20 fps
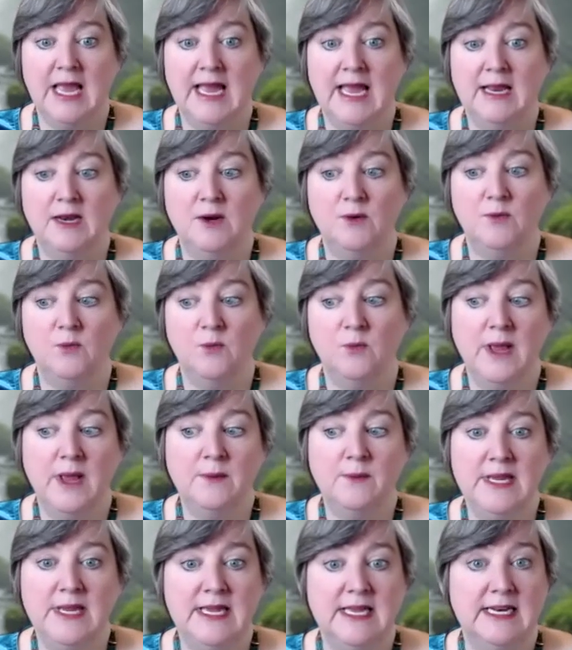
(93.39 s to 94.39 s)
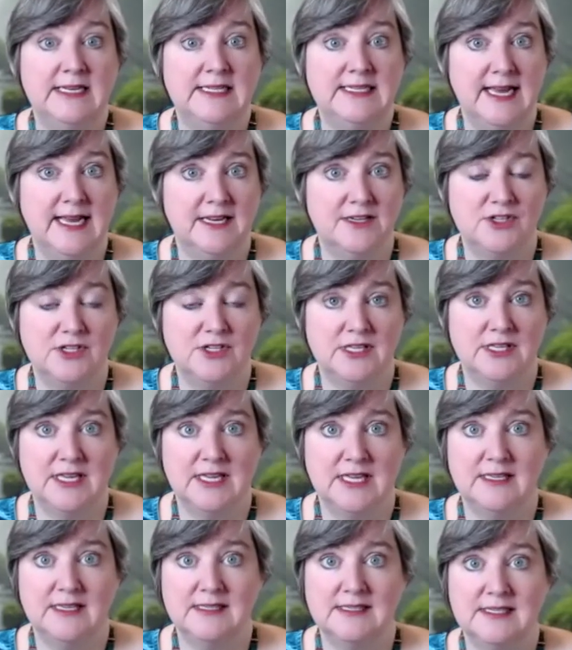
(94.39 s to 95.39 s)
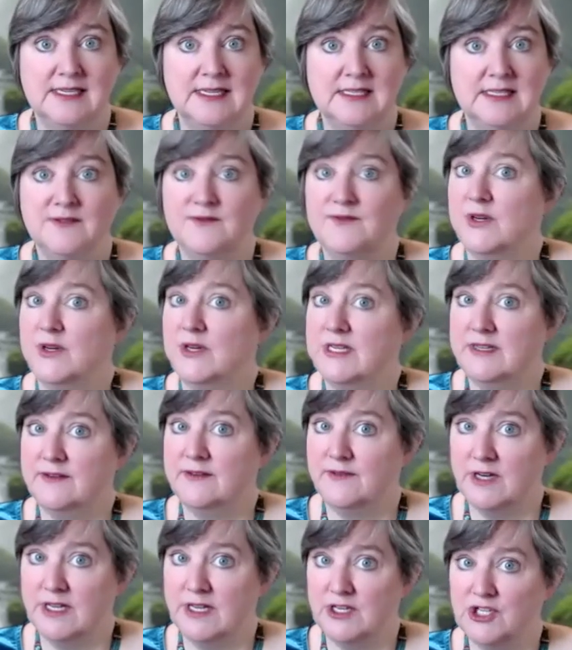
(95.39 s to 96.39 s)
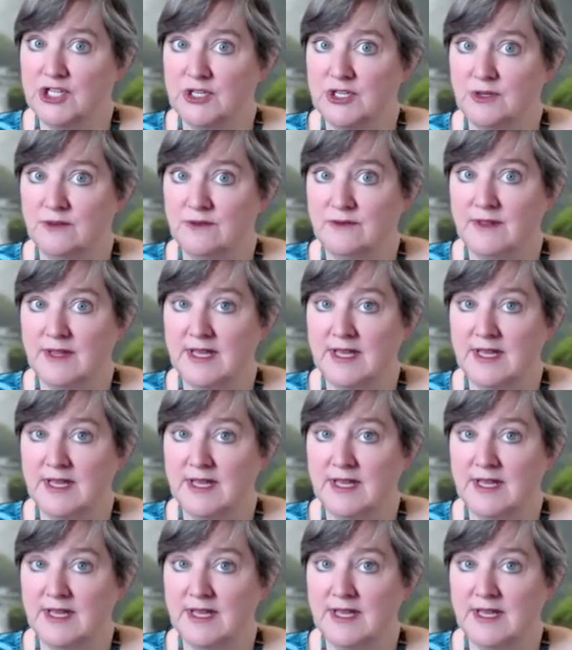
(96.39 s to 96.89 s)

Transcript: And when we get attached to things, it's a very different issue.